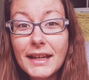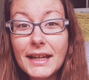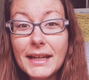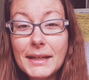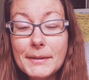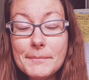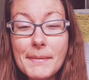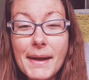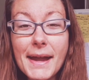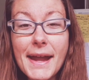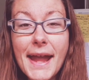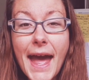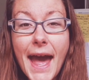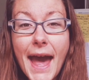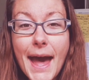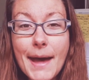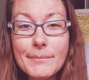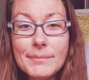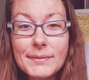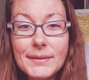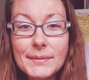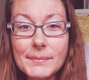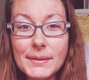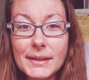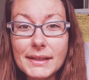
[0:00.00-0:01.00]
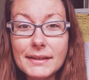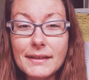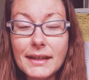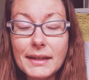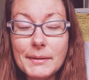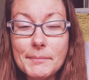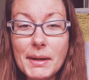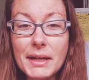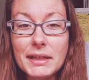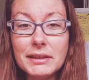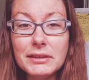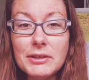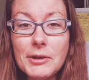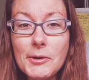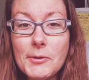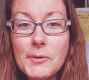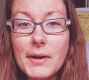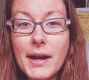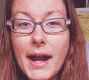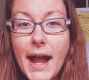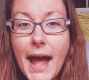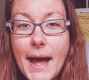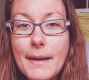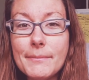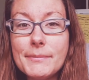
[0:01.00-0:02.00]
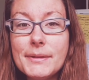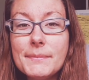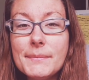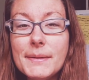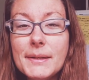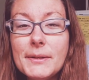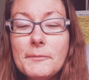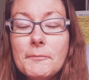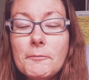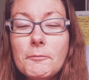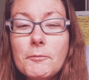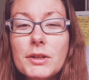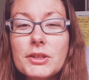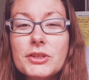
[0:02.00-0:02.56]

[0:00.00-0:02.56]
in my abdomen, like my lower abdomen,